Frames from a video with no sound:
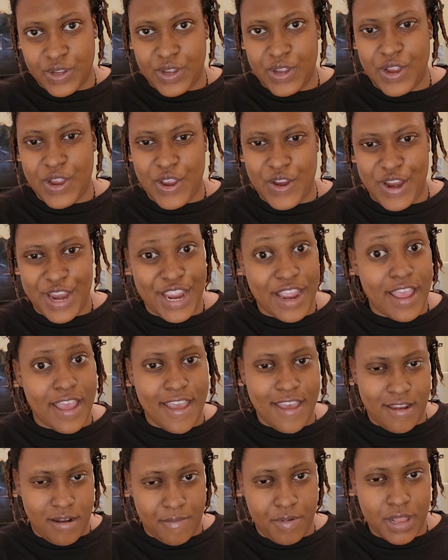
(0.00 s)
Alright, I
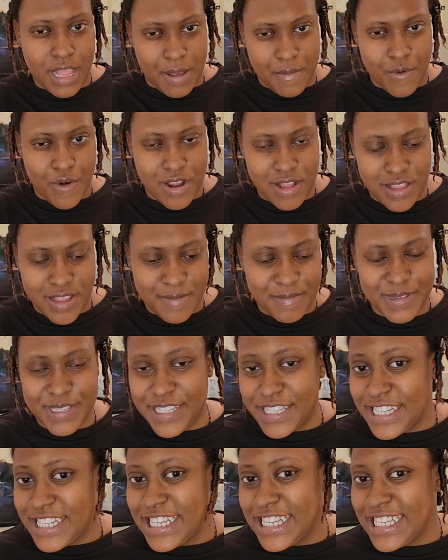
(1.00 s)
had to pull out more
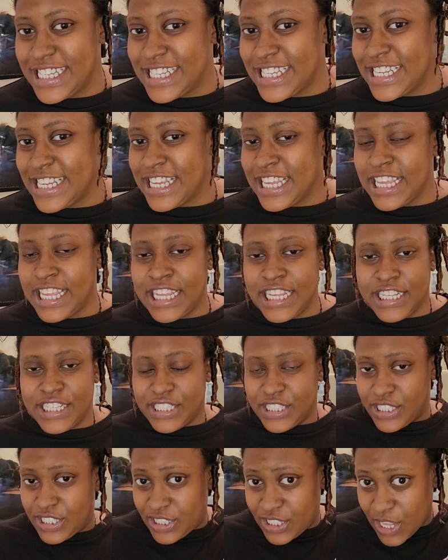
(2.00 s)
clips.
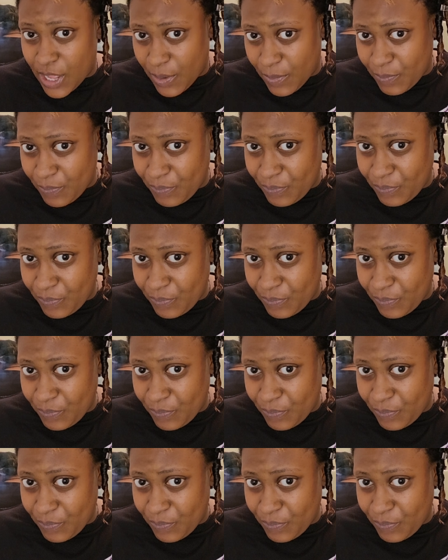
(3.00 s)
So,